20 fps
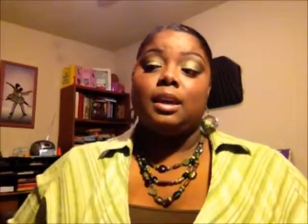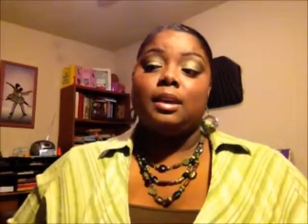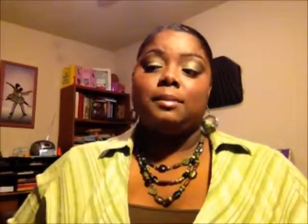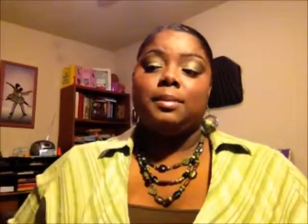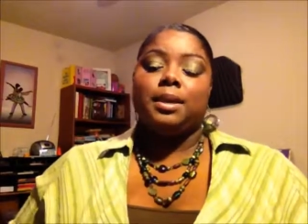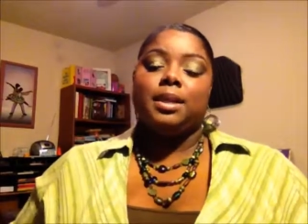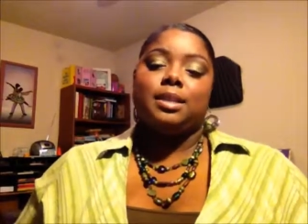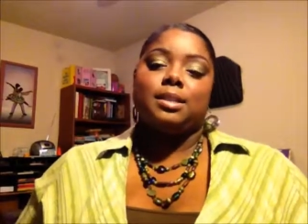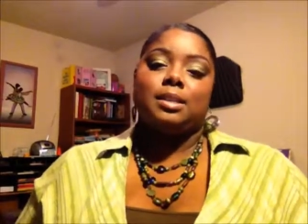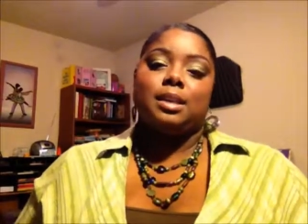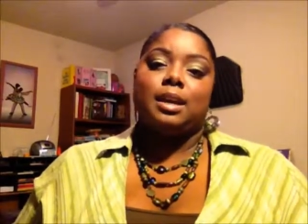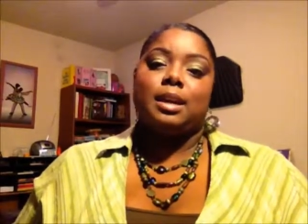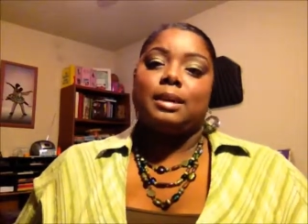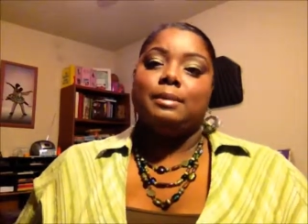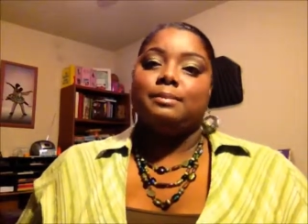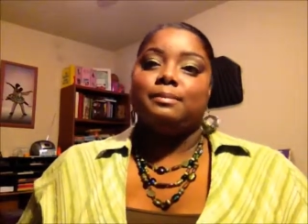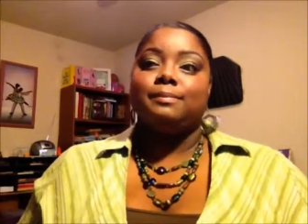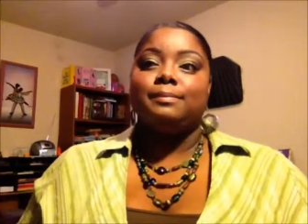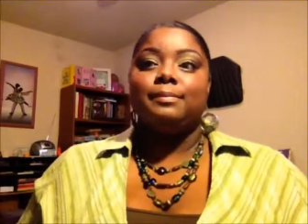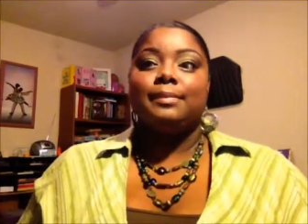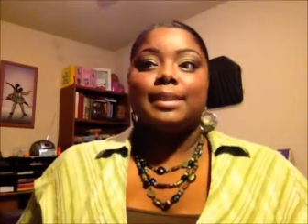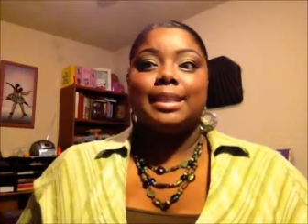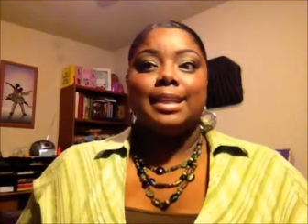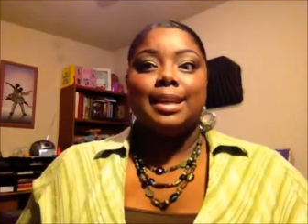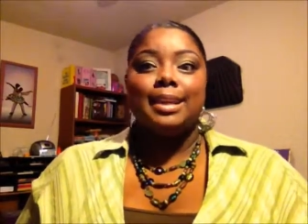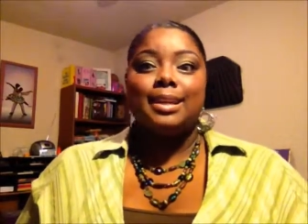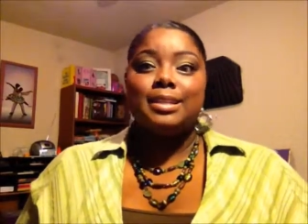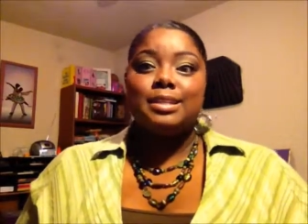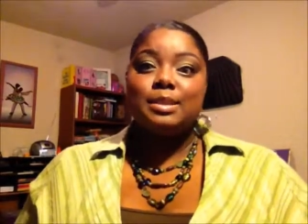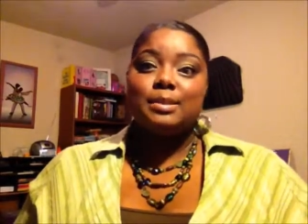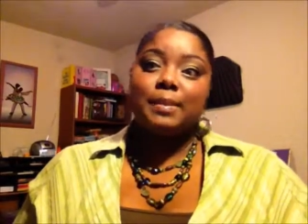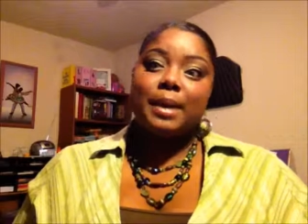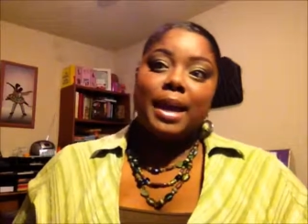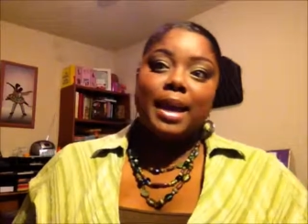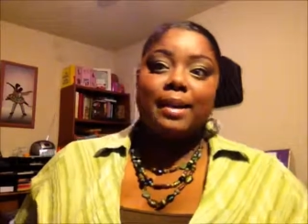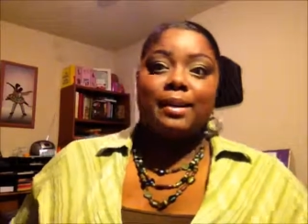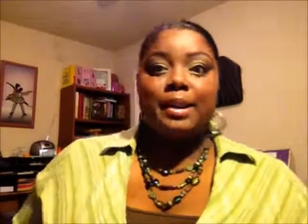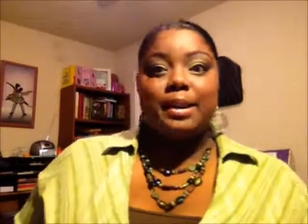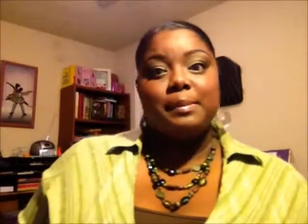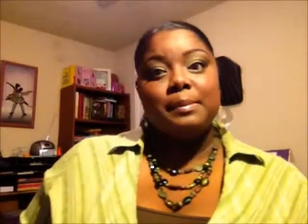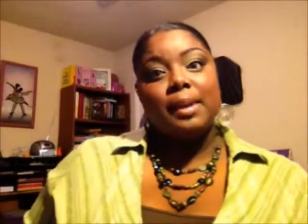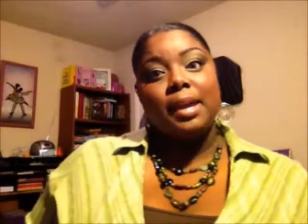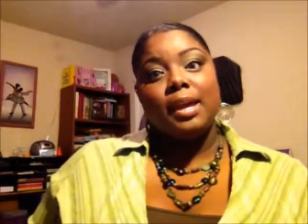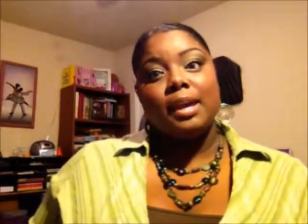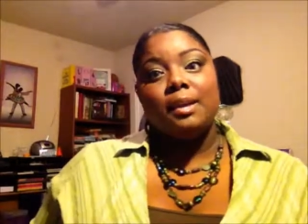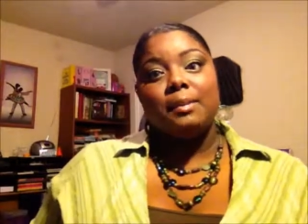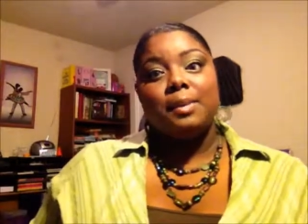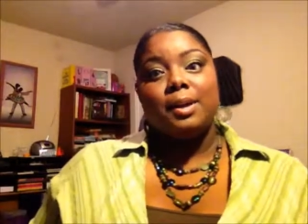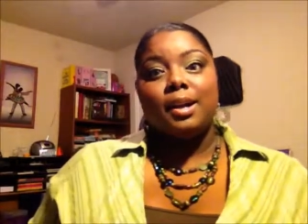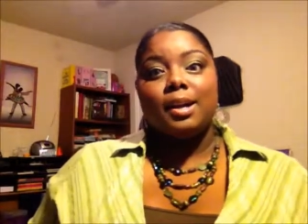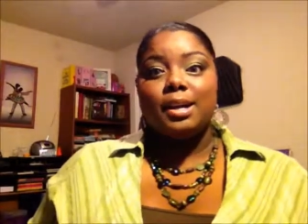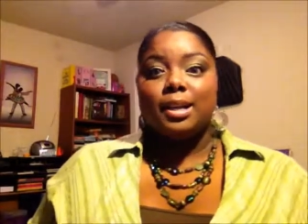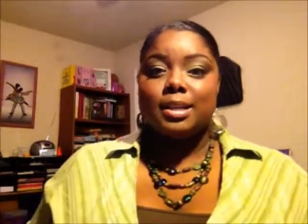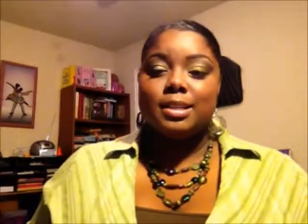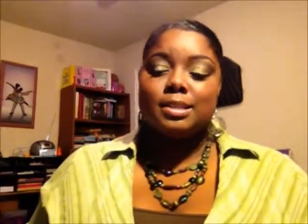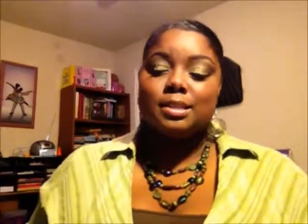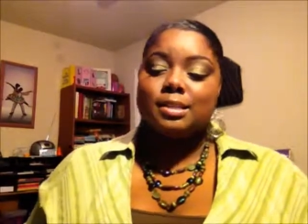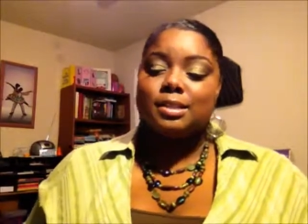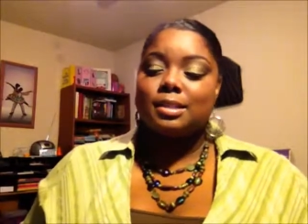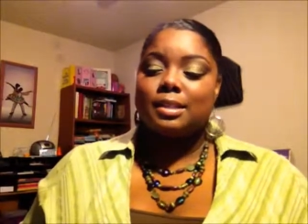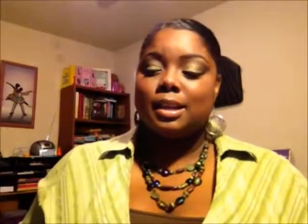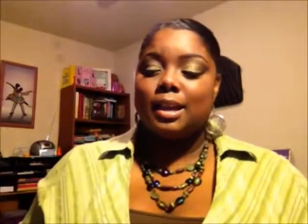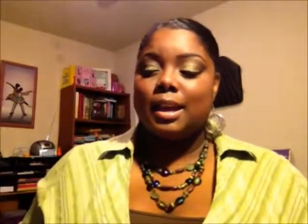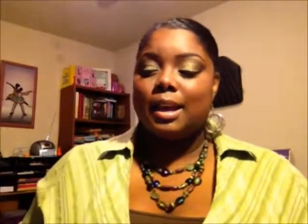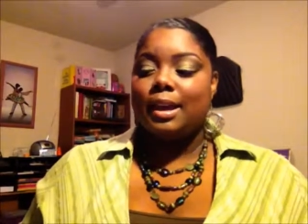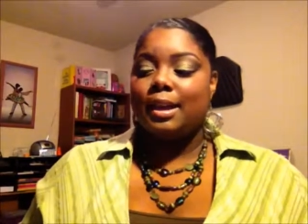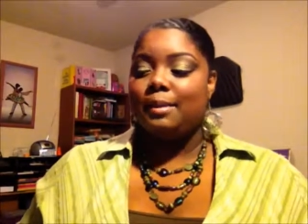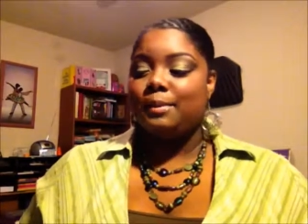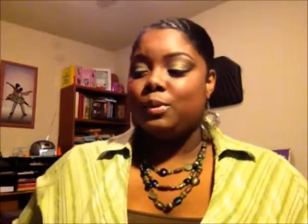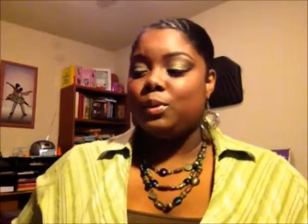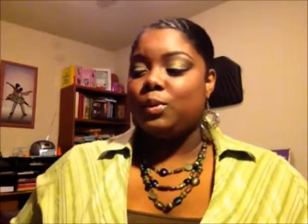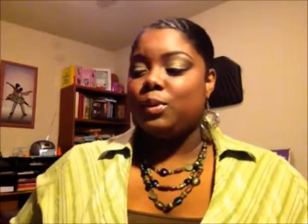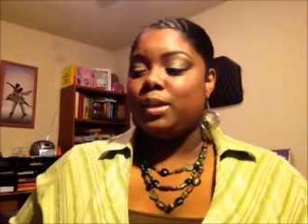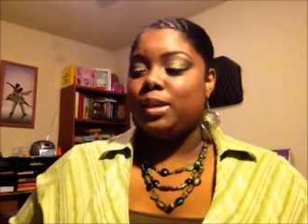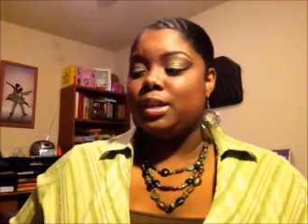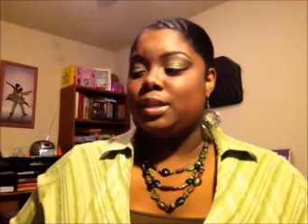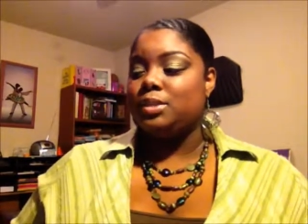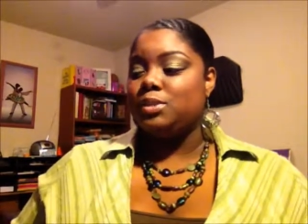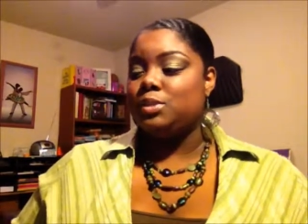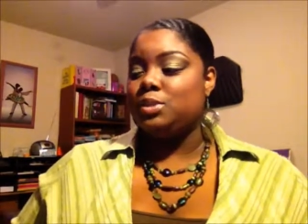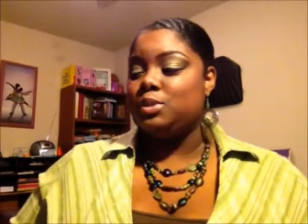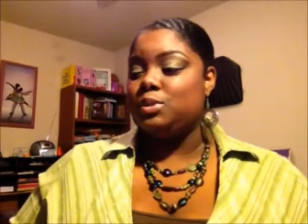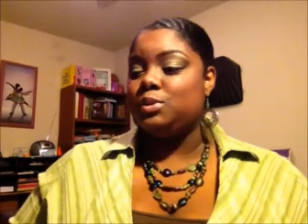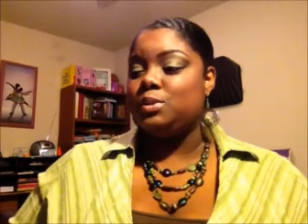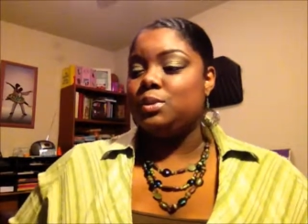because I'm an aspiring makeup artist. I am going to